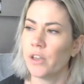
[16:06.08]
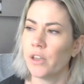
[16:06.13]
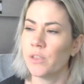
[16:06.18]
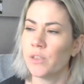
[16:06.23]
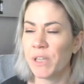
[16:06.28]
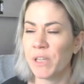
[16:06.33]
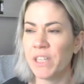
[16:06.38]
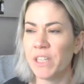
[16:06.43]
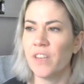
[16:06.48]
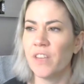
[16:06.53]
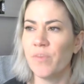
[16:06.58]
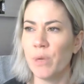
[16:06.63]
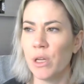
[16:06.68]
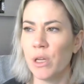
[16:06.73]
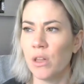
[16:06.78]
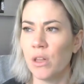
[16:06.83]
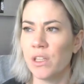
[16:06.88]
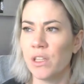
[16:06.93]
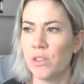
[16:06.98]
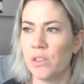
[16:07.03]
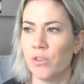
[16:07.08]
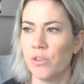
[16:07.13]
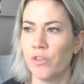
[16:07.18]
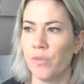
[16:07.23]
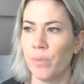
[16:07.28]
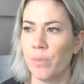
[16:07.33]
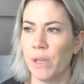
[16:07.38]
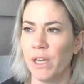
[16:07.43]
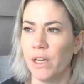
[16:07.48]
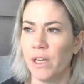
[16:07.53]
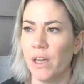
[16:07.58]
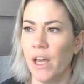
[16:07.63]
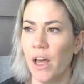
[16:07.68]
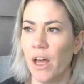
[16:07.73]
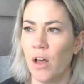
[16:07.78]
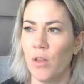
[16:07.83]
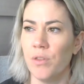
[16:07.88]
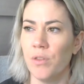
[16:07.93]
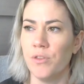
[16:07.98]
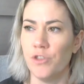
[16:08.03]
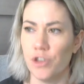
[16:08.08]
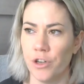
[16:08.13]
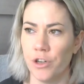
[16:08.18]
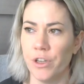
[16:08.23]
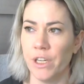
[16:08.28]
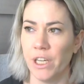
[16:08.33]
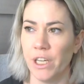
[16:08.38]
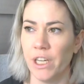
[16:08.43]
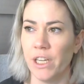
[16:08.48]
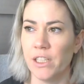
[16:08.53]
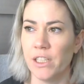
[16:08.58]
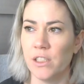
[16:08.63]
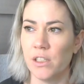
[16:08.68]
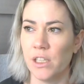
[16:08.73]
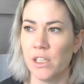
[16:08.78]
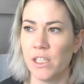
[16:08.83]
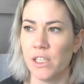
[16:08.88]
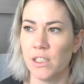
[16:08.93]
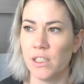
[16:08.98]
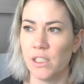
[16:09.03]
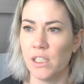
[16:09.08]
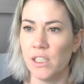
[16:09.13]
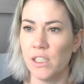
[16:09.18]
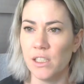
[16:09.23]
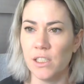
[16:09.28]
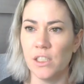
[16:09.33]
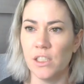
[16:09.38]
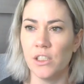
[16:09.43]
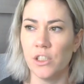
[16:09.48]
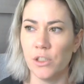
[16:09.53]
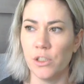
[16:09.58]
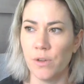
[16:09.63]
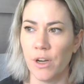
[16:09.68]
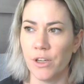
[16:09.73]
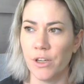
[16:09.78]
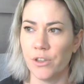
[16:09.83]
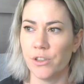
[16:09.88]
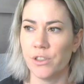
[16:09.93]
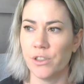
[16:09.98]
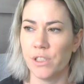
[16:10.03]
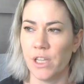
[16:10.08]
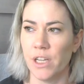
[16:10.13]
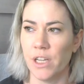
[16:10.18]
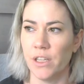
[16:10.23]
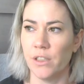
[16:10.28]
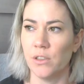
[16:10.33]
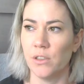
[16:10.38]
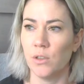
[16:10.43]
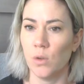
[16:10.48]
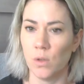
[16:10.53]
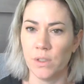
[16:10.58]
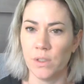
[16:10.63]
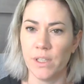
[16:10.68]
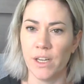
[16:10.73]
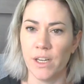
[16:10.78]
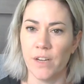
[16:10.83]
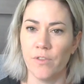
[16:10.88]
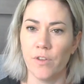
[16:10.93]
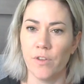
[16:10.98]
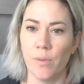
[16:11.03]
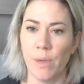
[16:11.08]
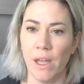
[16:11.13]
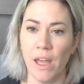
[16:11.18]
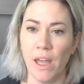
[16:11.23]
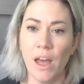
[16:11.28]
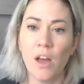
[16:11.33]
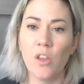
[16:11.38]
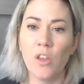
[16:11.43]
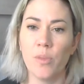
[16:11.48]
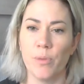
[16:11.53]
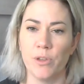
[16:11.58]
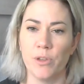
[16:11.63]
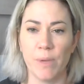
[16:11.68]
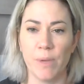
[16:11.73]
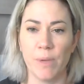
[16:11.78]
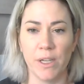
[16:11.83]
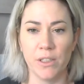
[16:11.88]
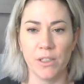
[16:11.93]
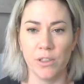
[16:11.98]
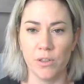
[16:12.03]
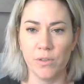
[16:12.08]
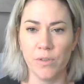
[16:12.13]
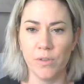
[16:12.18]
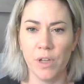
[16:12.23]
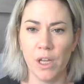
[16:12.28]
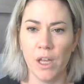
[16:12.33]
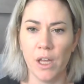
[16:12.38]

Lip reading: because I've been on this sort of big health journey, it's easy to understand goal setting from a health perspective,